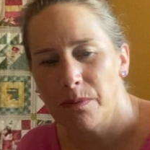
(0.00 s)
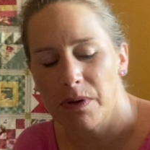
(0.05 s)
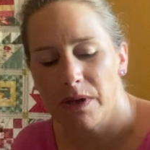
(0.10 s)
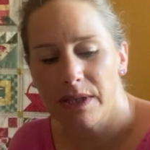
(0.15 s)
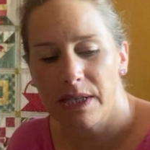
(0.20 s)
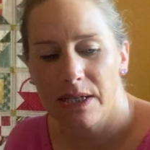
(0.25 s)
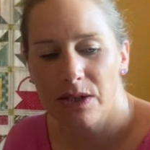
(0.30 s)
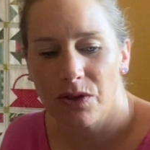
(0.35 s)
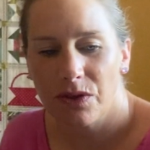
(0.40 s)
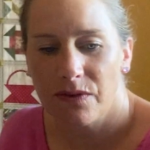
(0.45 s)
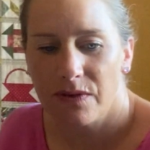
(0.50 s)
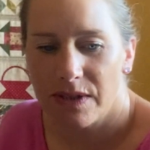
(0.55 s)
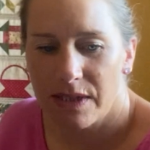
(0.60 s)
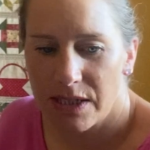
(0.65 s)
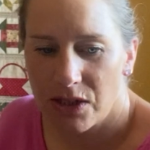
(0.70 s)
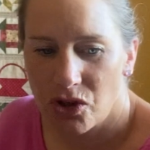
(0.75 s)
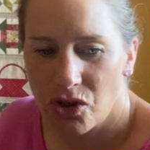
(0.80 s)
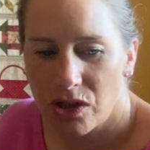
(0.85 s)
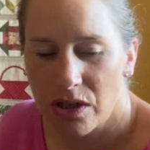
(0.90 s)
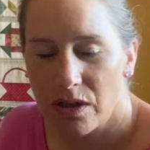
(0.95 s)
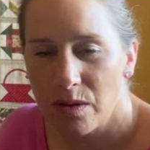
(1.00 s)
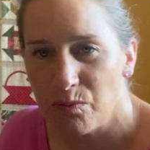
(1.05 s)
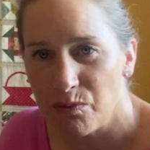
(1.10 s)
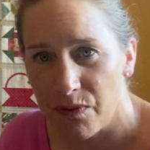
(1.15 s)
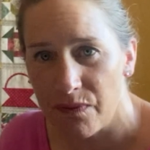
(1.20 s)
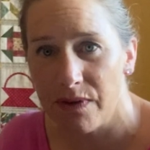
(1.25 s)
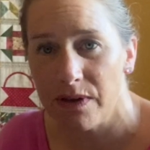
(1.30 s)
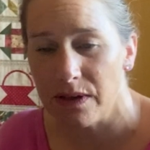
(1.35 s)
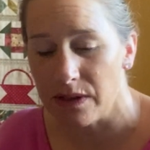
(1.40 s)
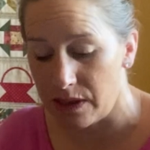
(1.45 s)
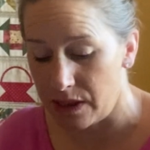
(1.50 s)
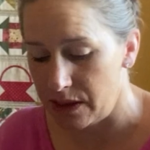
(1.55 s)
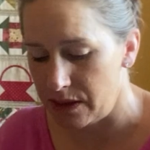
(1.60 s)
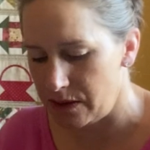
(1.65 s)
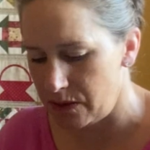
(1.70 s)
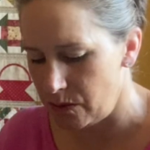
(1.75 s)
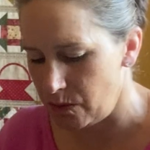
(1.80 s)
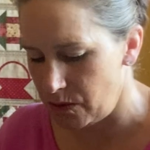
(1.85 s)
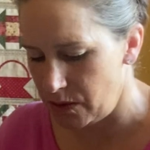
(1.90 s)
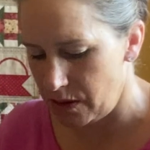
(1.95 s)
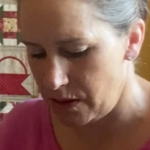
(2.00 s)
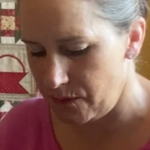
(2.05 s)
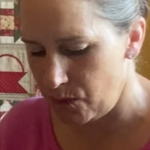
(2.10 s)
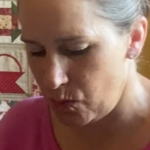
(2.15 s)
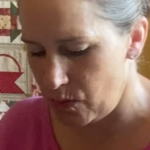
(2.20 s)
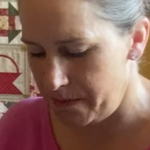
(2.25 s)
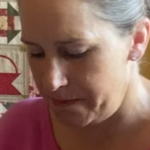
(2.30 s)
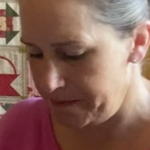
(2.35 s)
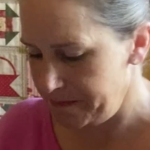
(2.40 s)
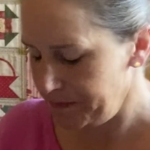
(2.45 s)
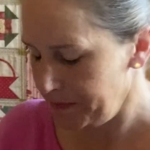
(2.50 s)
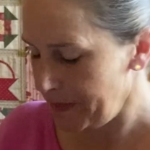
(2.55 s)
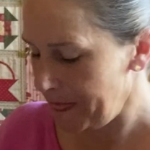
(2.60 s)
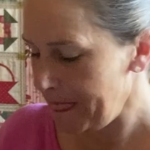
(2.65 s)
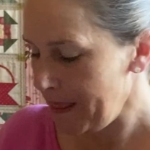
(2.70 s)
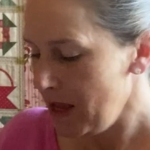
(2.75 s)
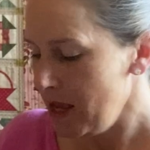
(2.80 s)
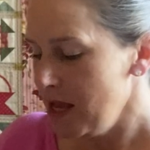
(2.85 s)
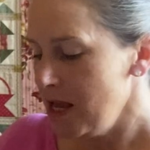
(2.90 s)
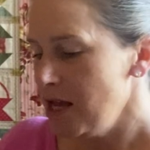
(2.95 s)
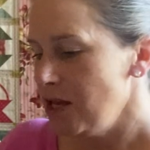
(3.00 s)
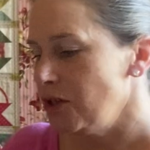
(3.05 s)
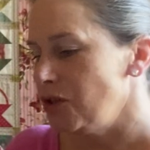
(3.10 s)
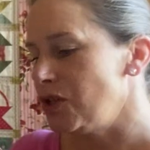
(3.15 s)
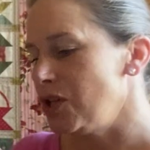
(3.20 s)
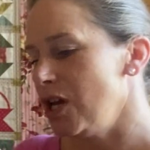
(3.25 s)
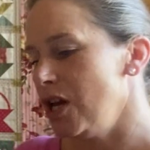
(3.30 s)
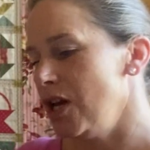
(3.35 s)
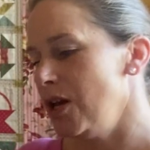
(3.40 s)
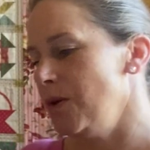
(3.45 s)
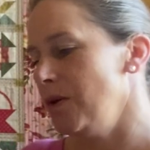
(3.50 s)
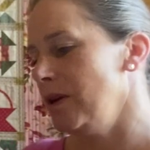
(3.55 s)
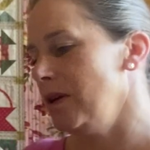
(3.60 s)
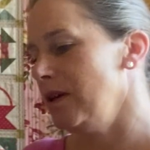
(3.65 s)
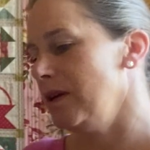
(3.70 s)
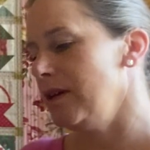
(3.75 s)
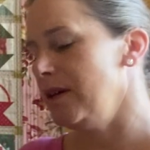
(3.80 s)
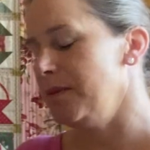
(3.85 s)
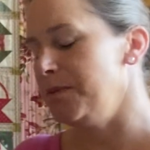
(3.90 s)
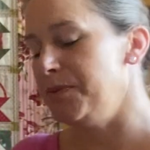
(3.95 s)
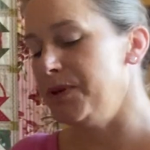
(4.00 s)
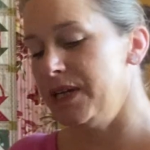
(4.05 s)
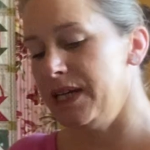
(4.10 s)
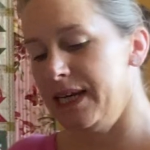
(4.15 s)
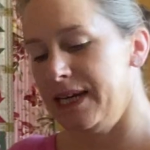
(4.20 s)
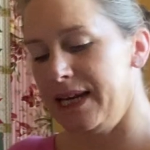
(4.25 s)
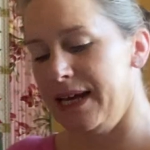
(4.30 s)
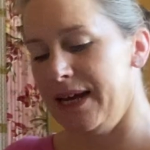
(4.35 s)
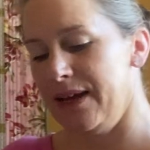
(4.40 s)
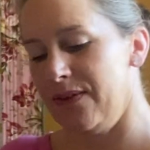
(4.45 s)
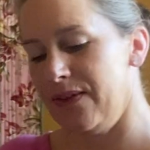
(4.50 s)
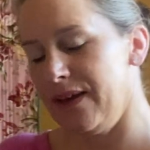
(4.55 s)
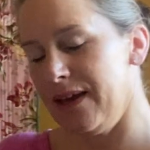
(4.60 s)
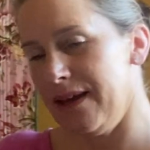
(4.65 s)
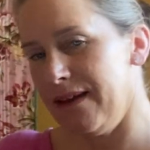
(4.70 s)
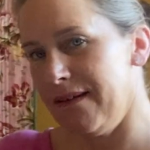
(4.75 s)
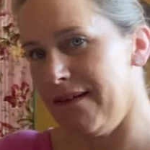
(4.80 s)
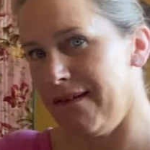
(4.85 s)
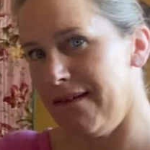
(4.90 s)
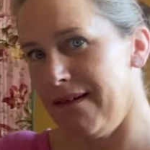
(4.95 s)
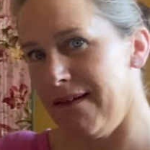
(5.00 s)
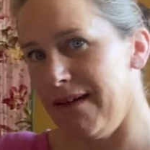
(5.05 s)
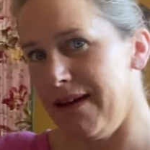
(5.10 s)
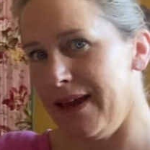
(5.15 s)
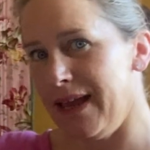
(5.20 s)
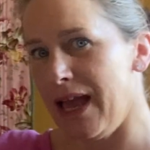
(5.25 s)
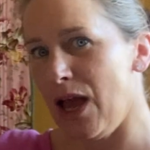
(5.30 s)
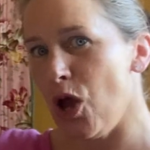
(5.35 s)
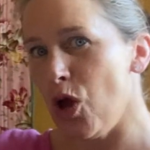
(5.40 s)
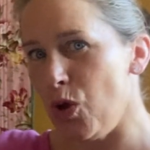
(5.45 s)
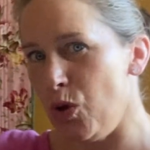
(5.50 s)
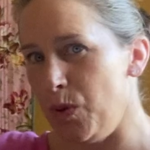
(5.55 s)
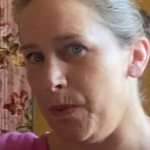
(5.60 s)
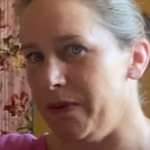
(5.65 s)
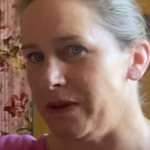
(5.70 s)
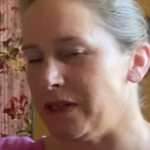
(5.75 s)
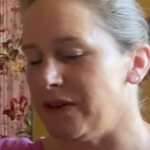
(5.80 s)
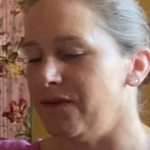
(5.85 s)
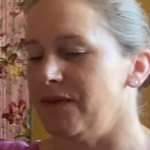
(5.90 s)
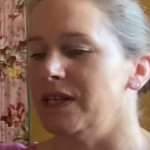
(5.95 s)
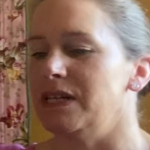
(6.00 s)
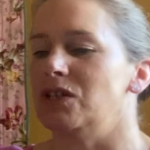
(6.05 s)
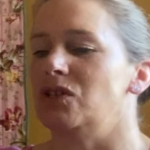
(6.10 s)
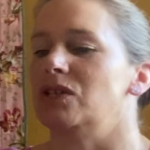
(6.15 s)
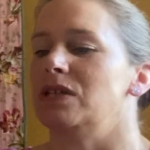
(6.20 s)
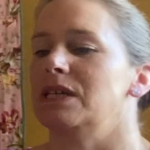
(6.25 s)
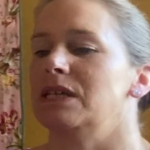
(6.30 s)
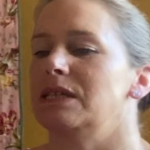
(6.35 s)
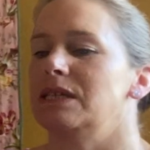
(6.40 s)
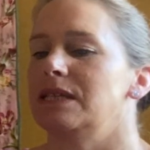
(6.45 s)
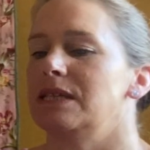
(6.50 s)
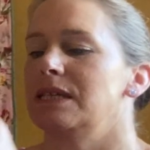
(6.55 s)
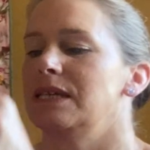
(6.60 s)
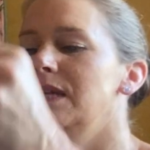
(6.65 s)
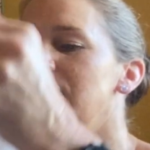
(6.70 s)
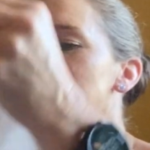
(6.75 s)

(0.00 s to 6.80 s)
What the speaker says: mind that sort of stitching. I prefer that to the 1/1. So I'm putting it out there. I hope to finish this